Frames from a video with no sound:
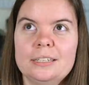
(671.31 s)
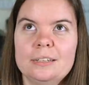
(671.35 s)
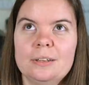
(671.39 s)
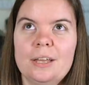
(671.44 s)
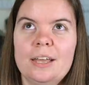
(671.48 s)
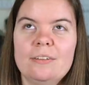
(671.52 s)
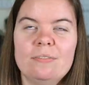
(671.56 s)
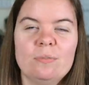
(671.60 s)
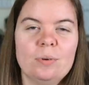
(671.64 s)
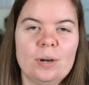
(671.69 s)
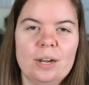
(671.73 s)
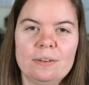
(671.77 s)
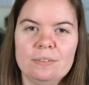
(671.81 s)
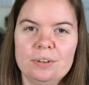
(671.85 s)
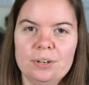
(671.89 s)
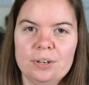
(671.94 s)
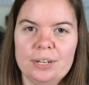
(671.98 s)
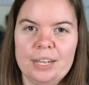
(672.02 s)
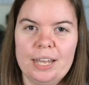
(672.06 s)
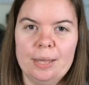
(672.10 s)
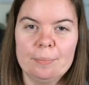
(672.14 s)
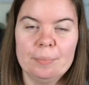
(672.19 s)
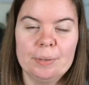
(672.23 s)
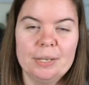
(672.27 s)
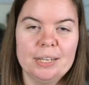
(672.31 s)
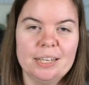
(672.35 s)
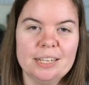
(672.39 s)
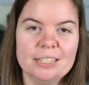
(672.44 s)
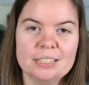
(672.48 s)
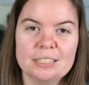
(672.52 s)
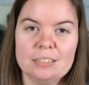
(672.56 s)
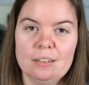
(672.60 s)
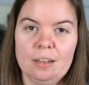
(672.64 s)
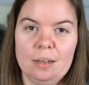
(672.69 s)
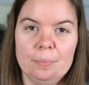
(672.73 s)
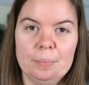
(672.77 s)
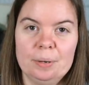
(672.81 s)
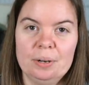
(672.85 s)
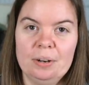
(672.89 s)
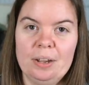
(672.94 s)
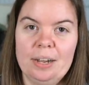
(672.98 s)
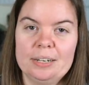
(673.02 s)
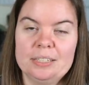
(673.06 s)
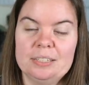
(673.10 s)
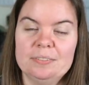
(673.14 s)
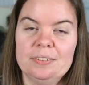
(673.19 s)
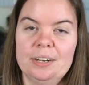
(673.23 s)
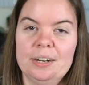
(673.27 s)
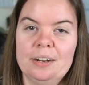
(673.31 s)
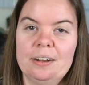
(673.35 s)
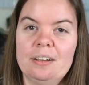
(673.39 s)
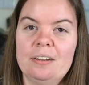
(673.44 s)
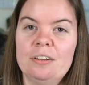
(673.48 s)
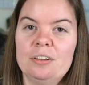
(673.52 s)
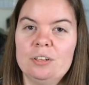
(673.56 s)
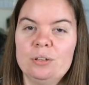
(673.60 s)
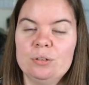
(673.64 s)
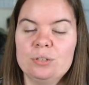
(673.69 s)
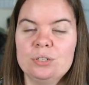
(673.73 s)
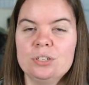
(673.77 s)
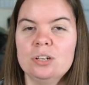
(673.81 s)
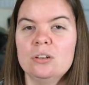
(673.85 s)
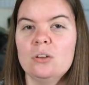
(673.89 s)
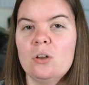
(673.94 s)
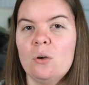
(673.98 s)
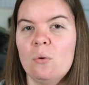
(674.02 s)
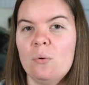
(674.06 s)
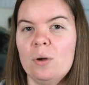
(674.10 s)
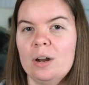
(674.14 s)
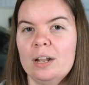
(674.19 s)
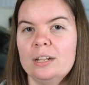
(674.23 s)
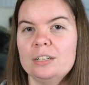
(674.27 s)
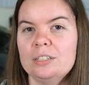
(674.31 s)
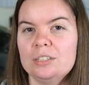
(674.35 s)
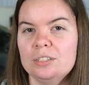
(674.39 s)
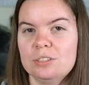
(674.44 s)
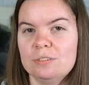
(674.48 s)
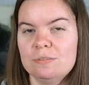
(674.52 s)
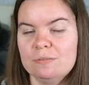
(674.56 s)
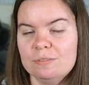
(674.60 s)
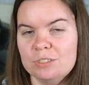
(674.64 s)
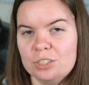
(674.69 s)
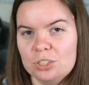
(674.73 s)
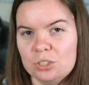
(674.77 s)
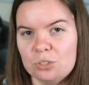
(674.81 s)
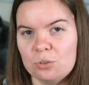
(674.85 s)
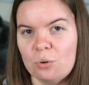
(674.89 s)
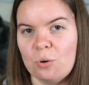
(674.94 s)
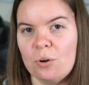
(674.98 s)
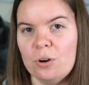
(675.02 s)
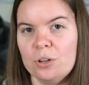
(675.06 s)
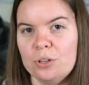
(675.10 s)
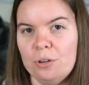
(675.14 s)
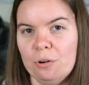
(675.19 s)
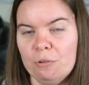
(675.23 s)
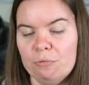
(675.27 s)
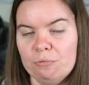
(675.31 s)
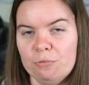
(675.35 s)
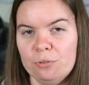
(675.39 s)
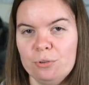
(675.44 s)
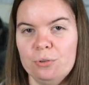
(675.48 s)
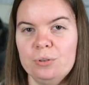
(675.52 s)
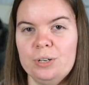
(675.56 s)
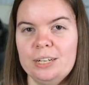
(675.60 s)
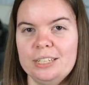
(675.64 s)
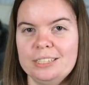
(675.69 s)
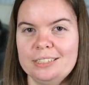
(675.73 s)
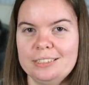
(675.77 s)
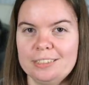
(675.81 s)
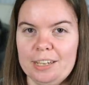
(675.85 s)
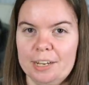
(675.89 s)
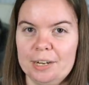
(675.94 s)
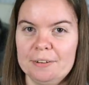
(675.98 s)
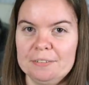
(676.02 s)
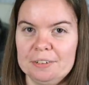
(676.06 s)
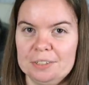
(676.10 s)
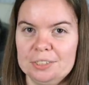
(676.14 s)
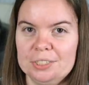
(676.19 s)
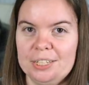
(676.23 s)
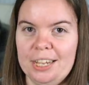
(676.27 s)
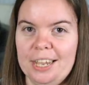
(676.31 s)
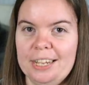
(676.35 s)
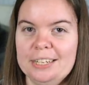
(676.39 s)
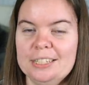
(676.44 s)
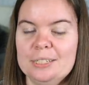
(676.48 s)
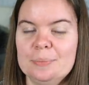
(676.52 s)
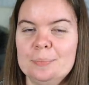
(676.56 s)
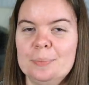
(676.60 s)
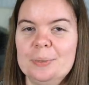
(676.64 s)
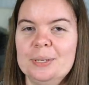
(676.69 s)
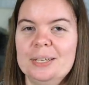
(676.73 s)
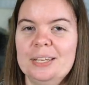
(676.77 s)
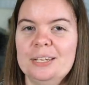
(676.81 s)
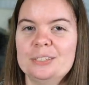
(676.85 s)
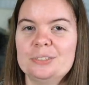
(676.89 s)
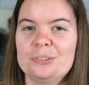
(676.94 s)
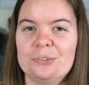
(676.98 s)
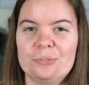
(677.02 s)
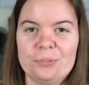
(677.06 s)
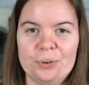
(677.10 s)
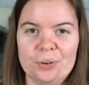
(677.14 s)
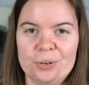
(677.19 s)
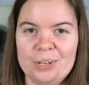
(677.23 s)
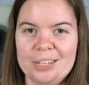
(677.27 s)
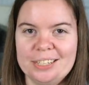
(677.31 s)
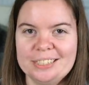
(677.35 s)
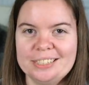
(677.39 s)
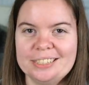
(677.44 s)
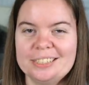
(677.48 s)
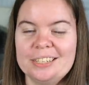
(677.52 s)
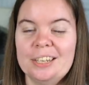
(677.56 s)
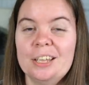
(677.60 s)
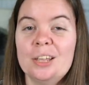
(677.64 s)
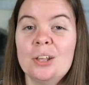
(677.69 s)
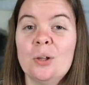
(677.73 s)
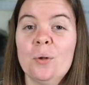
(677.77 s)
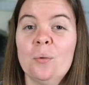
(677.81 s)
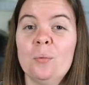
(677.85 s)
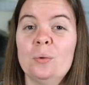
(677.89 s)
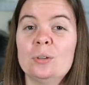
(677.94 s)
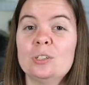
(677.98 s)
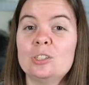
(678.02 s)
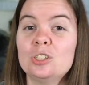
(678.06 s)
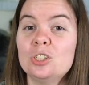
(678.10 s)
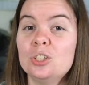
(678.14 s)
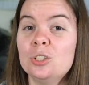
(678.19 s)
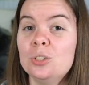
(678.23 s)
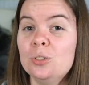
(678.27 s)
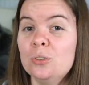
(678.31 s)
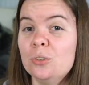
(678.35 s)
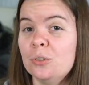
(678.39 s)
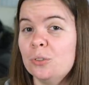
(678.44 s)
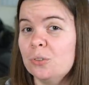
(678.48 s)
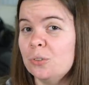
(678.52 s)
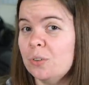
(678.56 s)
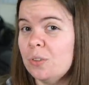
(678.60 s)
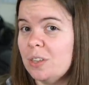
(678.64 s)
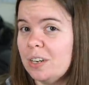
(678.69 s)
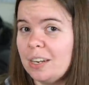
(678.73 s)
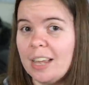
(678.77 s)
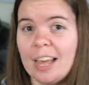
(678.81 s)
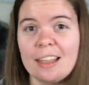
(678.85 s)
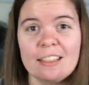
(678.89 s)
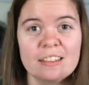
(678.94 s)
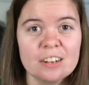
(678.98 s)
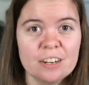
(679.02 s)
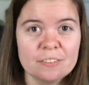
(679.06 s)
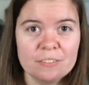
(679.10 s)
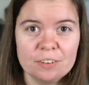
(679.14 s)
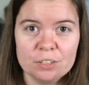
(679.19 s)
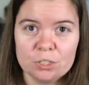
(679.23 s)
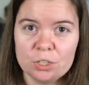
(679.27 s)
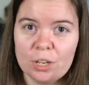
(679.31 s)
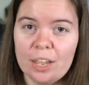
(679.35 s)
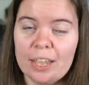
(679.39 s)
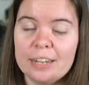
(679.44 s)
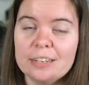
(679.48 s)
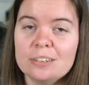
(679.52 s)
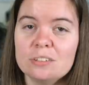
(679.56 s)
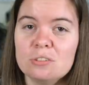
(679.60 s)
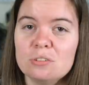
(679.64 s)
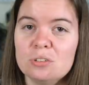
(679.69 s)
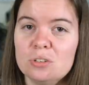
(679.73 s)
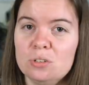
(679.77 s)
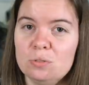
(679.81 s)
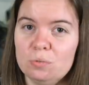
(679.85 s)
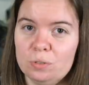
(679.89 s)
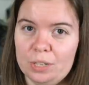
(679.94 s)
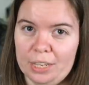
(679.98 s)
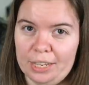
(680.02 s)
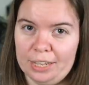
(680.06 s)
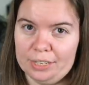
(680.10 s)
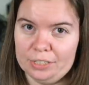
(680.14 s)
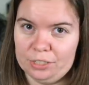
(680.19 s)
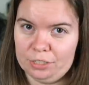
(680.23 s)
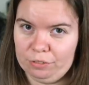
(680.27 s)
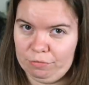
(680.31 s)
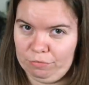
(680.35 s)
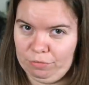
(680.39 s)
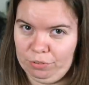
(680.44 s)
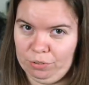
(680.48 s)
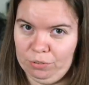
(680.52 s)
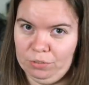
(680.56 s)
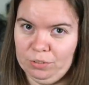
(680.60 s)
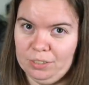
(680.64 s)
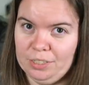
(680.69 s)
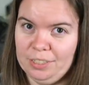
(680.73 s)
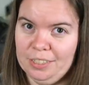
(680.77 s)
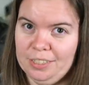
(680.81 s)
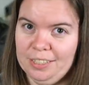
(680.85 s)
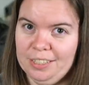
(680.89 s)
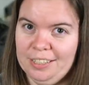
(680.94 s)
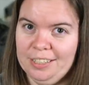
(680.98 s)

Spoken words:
If wherever you're camping is not a bear active area, you still don't want to store your food inside of your tent because the rodents will chew through the nylon of your tent to get to food.